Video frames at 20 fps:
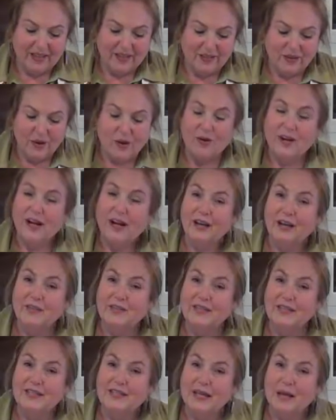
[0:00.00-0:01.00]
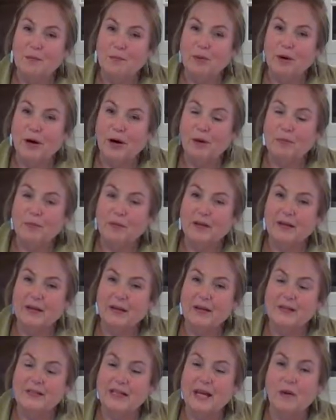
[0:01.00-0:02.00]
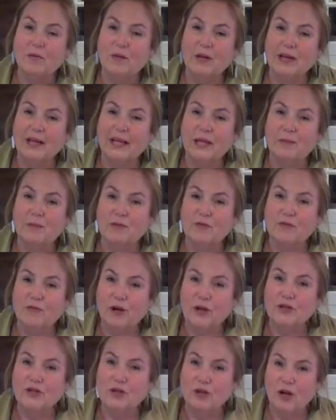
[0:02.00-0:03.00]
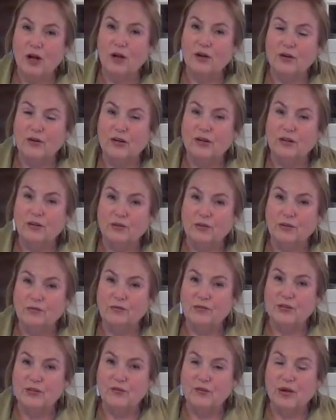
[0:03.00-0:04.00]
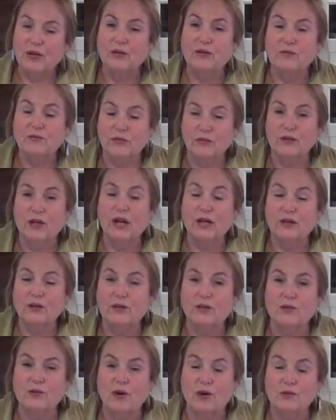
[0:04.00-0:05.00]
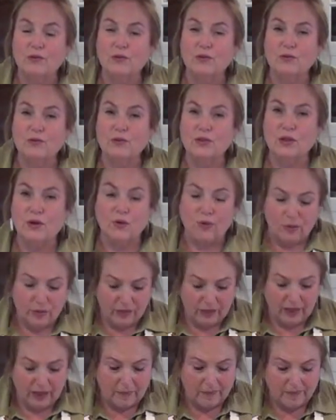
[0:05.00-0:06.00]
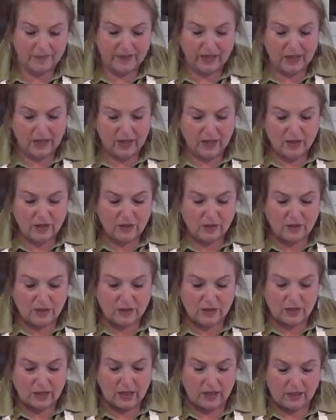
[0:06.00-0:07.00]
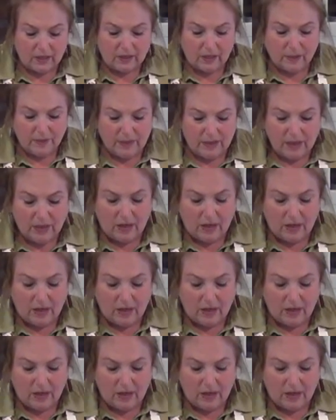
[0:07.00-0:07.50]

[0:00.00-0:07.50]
don't cut the stem part, because that will keep it fresh longer in your refrigerator if you're not going to use the whole thing. So I just cut a little bit